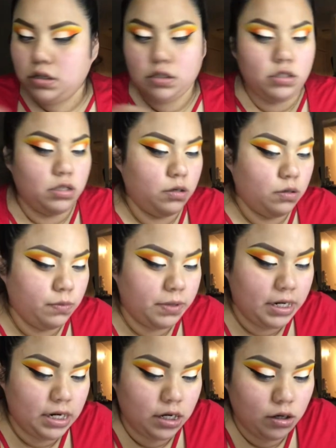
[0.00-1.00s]
So we're
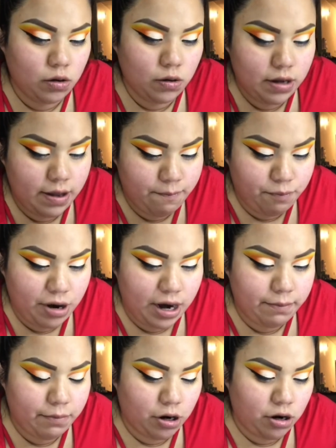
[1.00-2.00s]
gonna go and prime